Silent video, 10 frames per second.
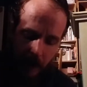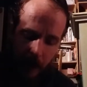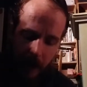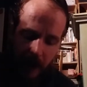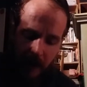
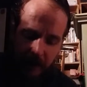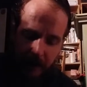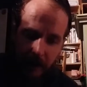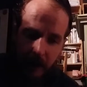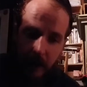we have
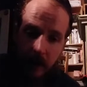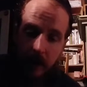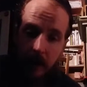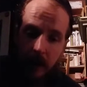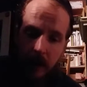
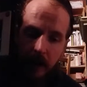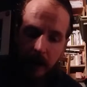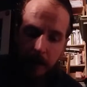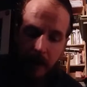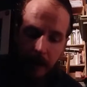
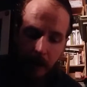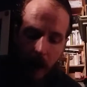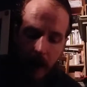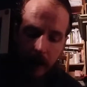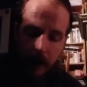independent
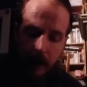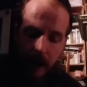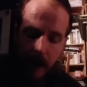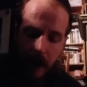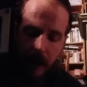morality
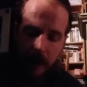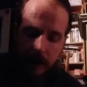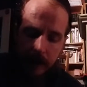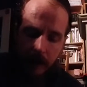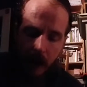
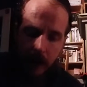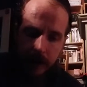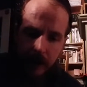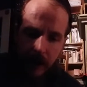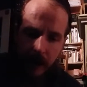and
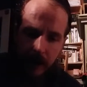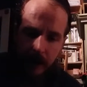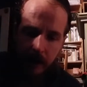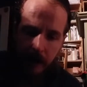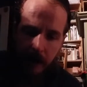
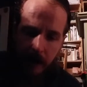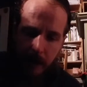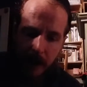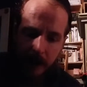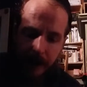the
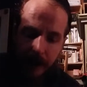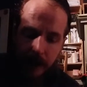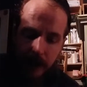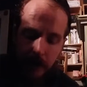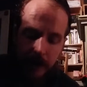ability to
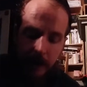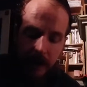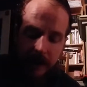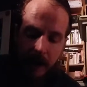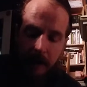choose
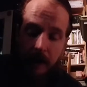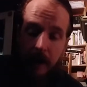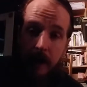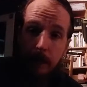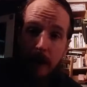amongst that
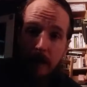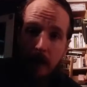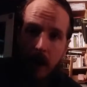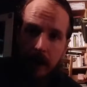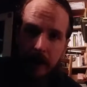independent
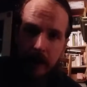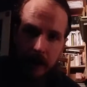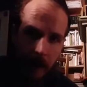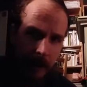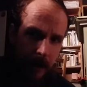morality,
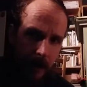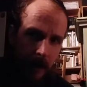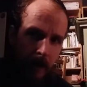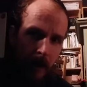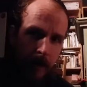
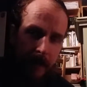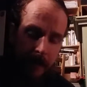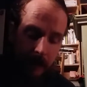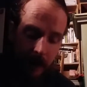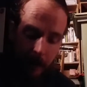of our
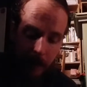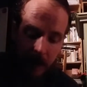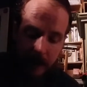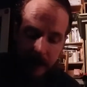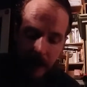physical
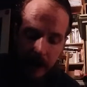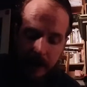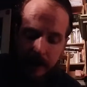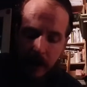capabilities, that is,